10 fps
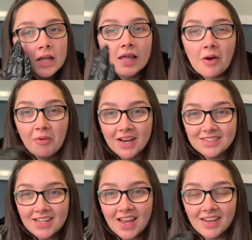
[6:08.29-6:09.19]
Like when I
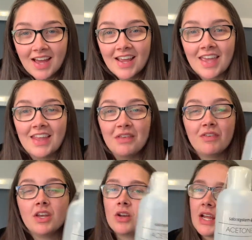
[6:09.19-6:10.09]
say, like in the
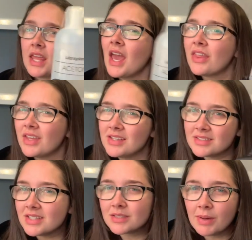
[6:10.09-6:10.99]
video, like, yeah, I think it's
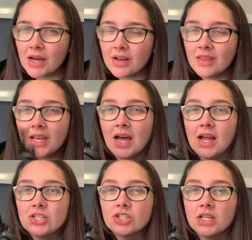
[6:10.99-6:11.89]
this amount, and then I
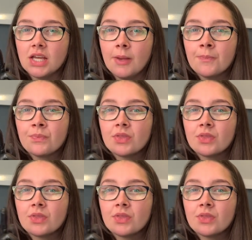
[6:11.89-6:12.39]
actually